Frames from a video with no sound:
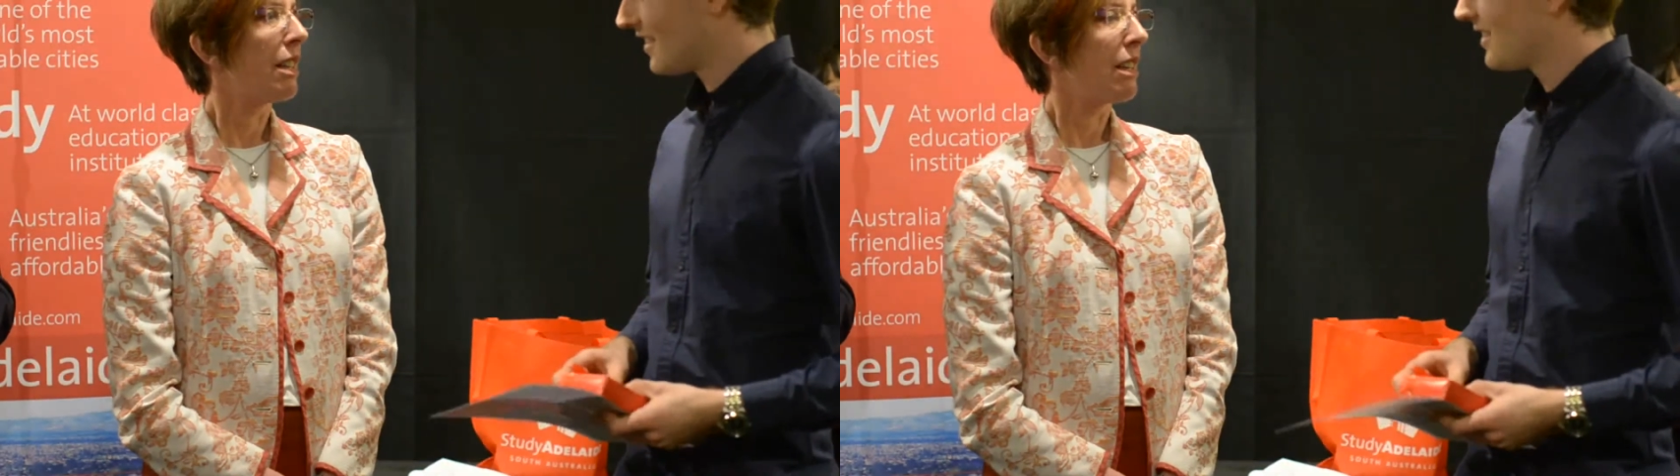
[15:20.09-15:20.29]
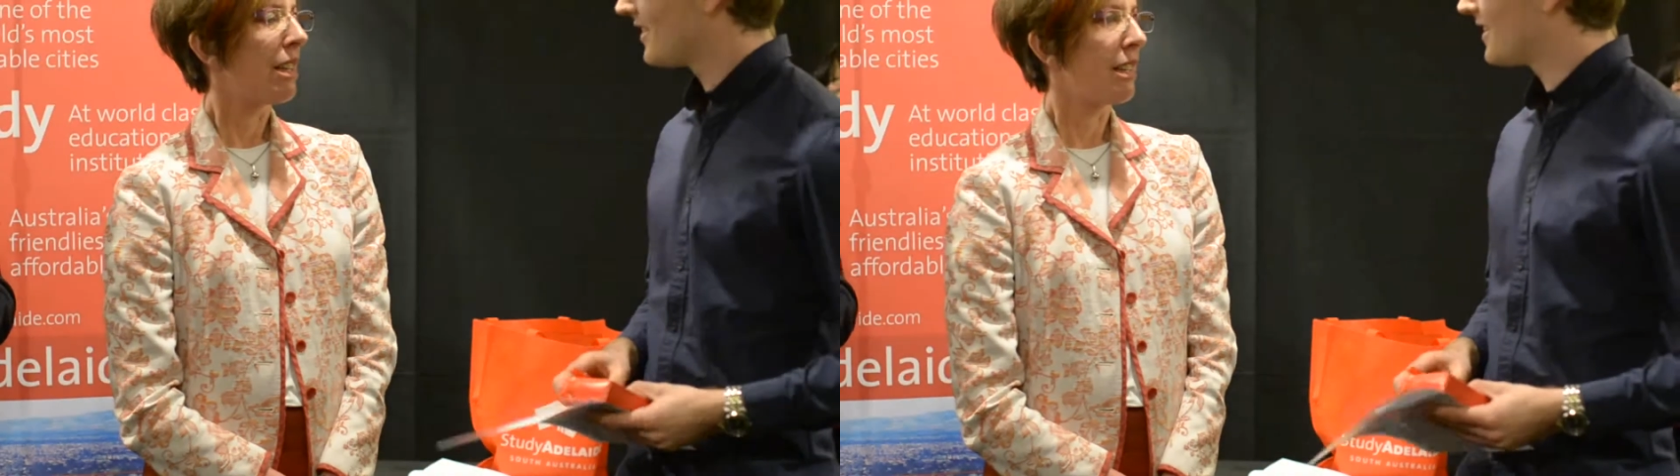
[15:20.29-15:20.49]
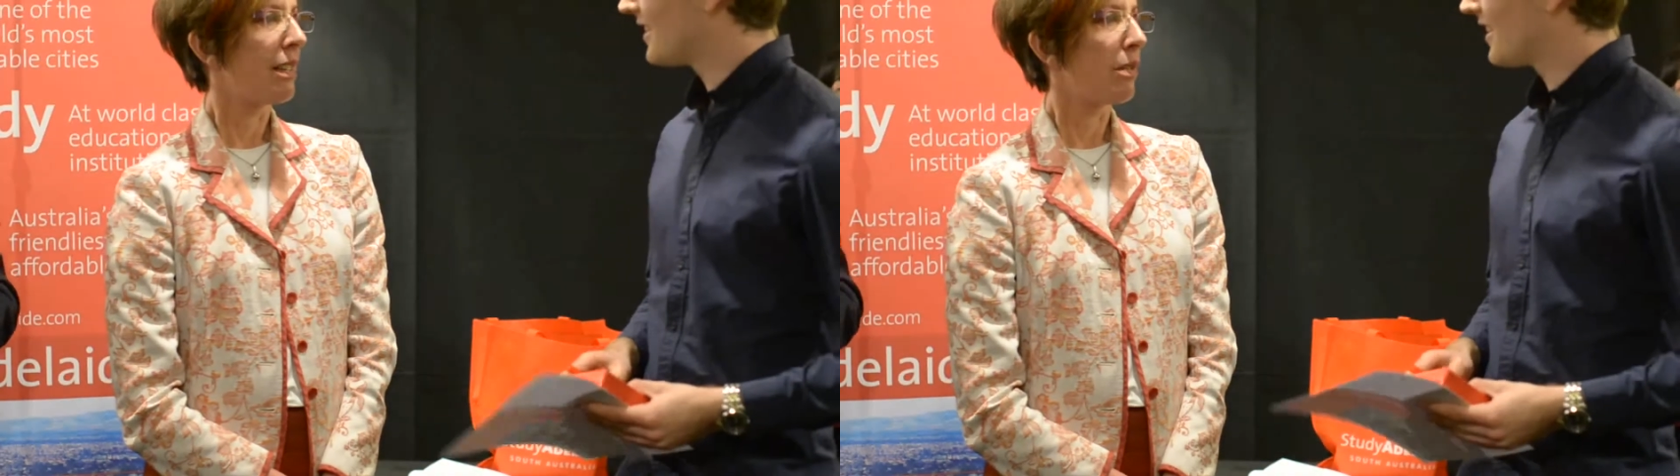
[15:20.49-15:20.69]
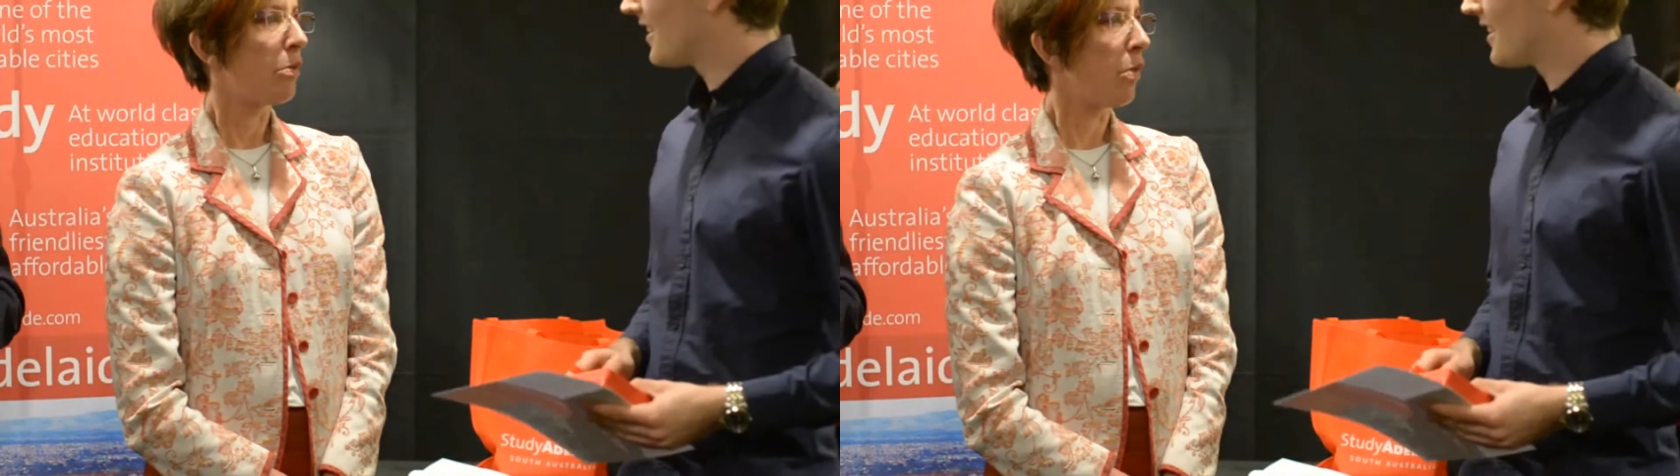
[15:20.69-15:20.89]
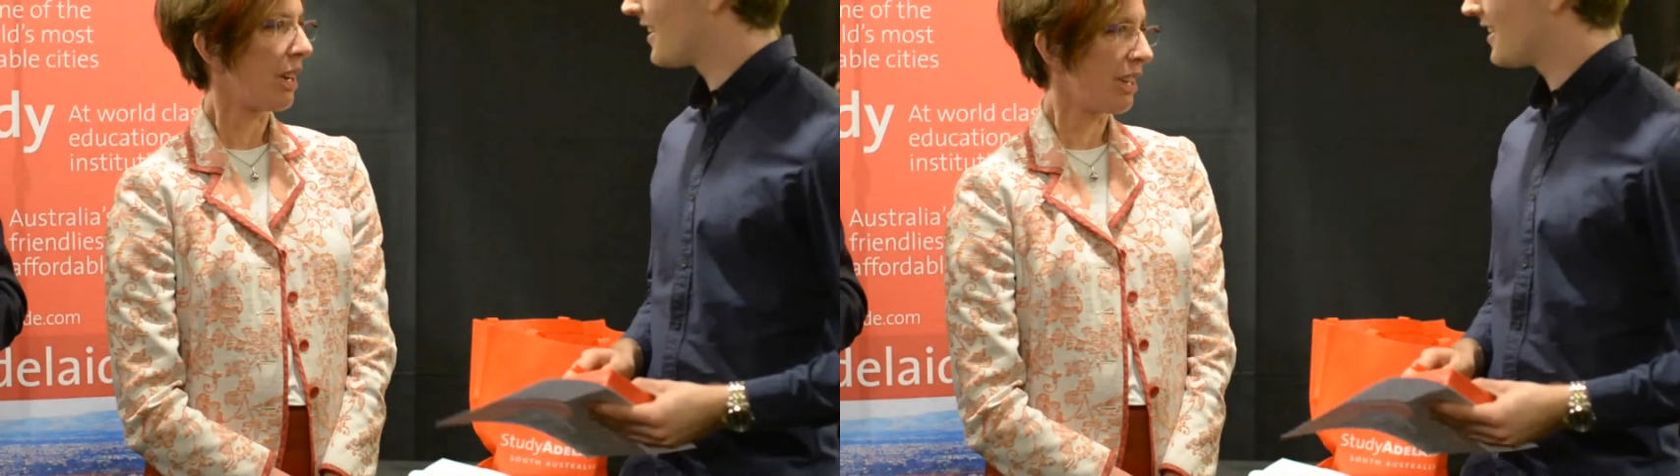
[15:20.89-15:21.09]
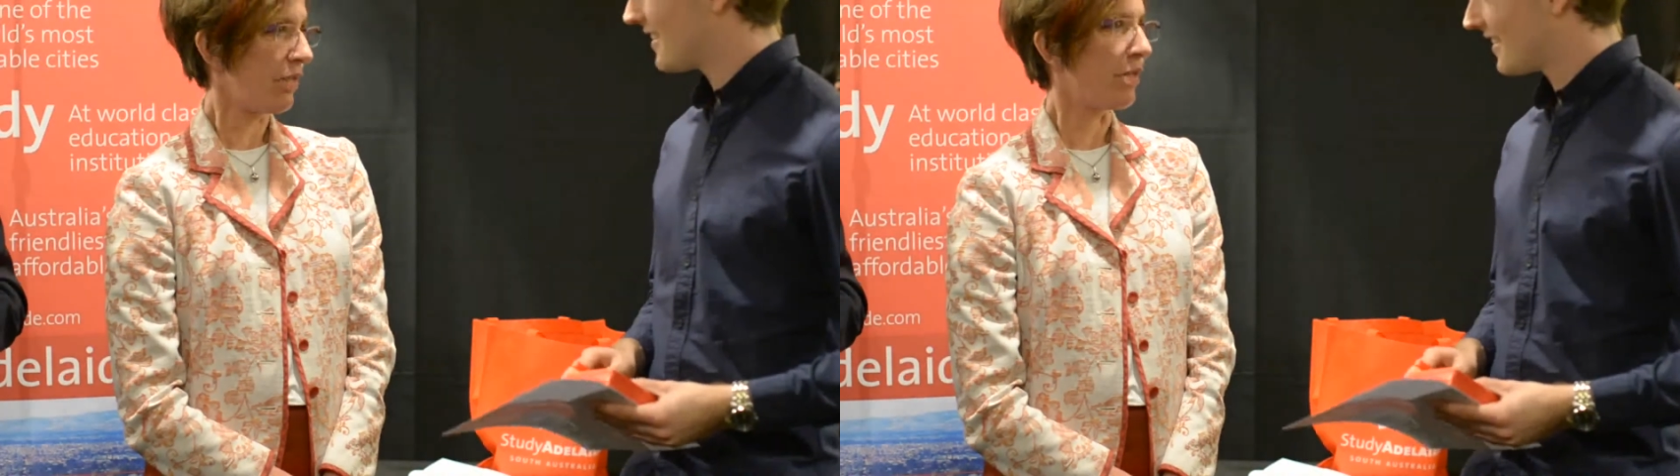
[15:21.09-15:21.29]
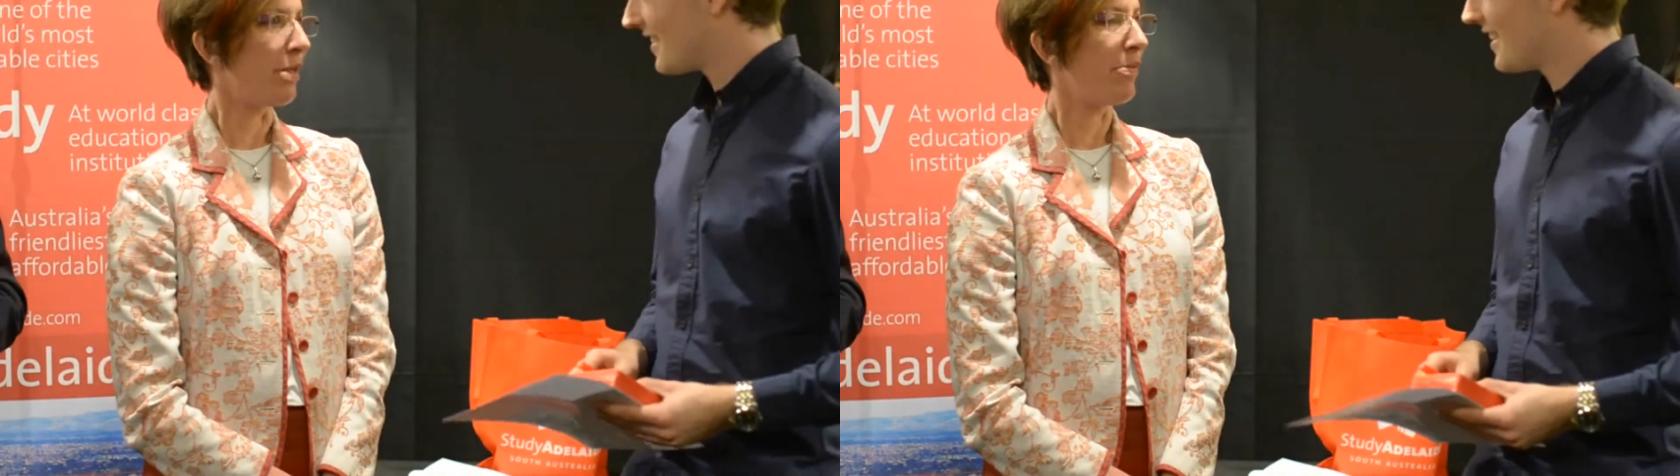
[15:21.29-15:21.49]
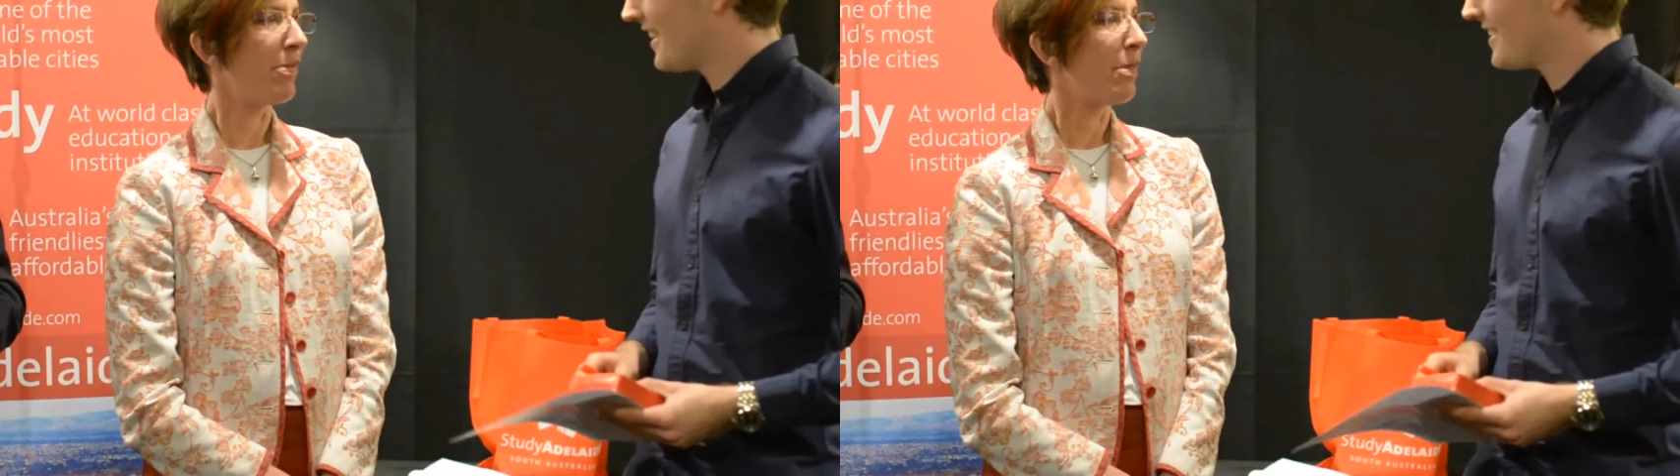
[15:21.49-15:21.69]
uh, that's
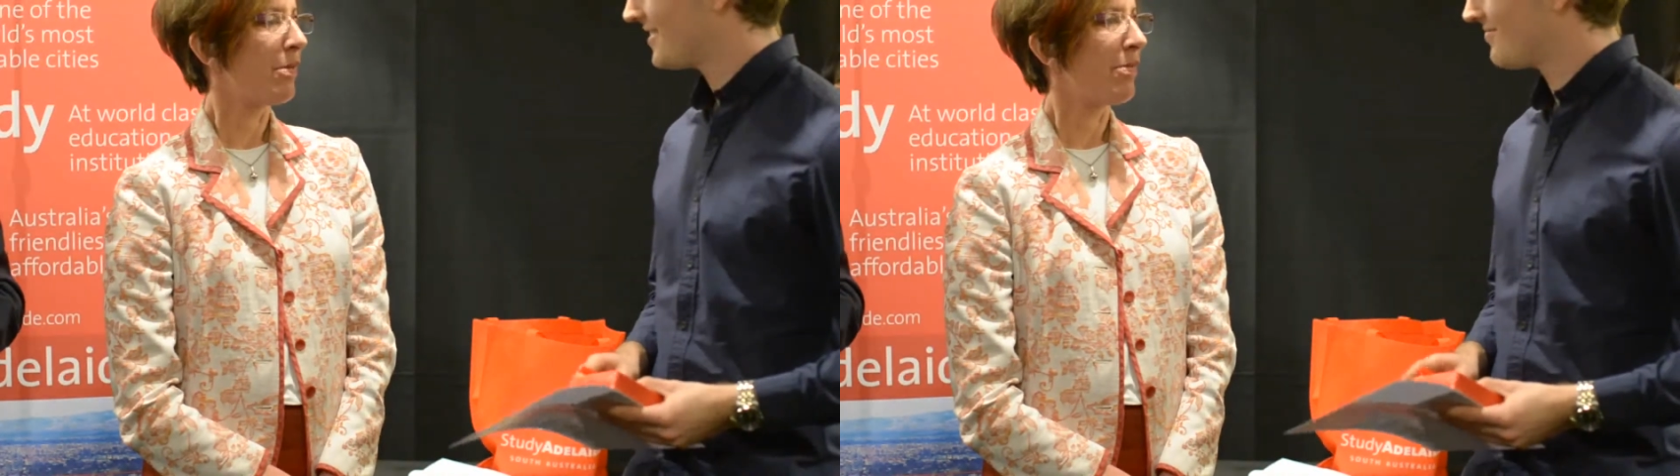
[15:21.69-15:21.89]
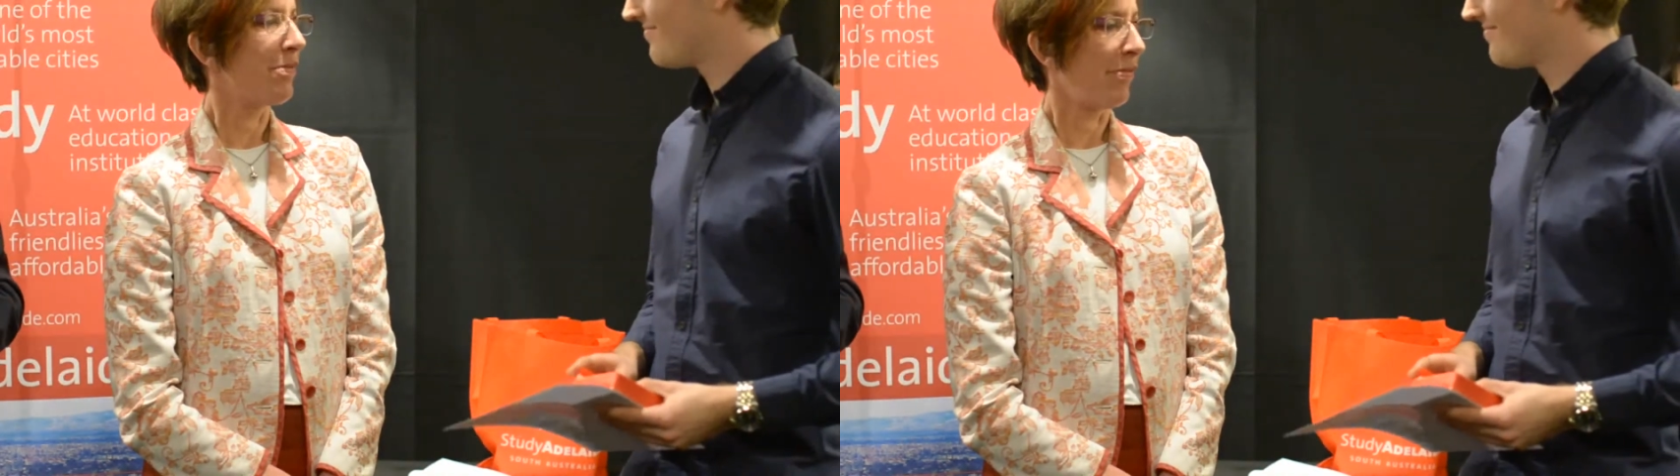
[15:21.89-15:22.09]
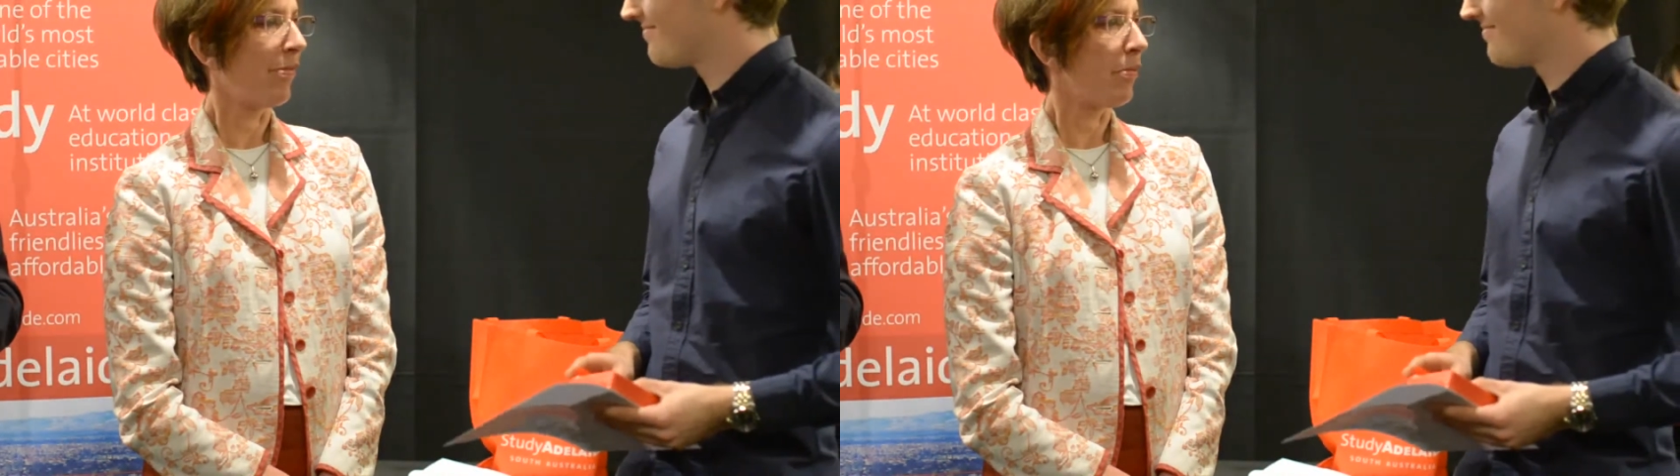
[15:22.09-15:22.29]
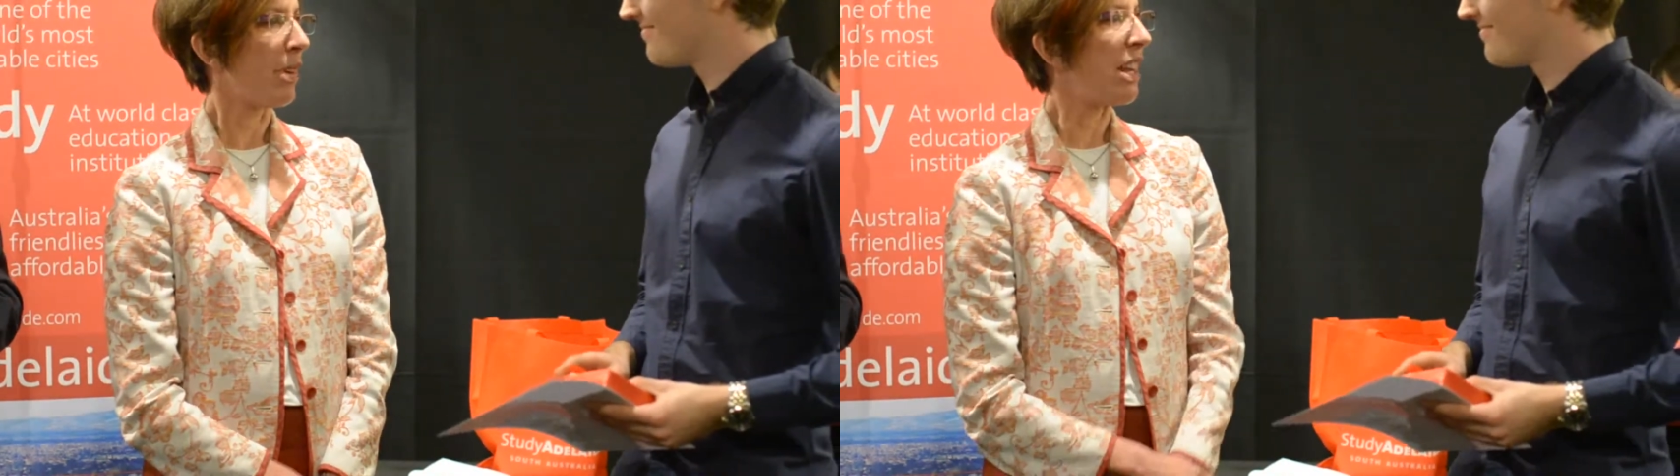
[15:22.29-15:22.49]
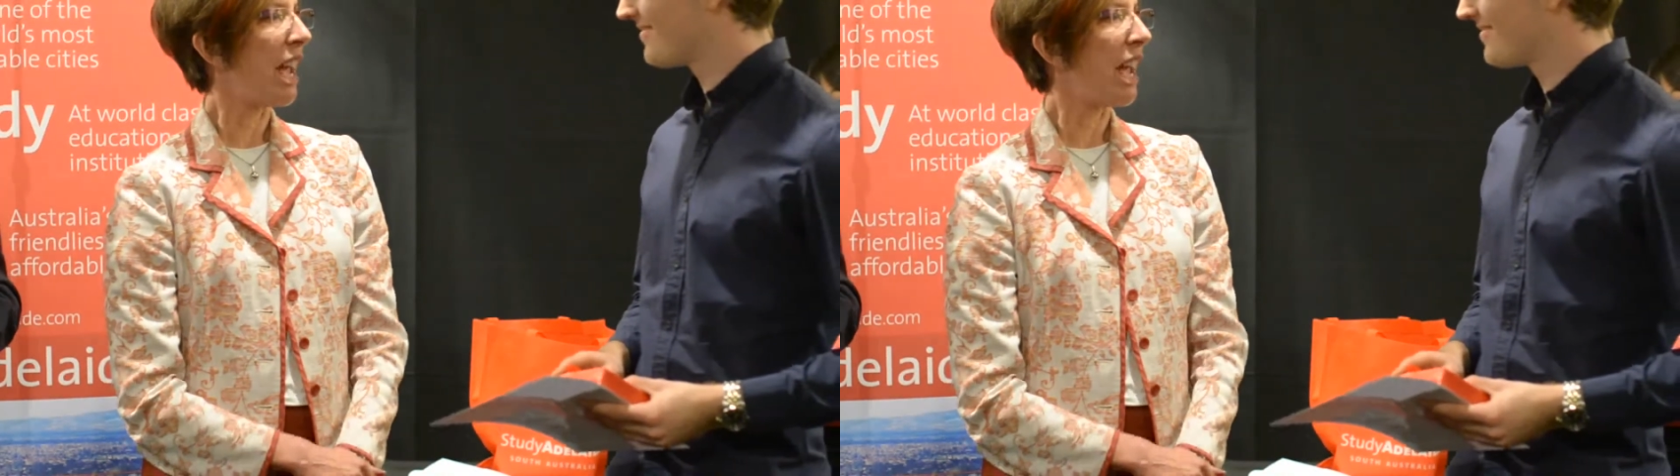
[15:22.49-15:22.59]
great news as well.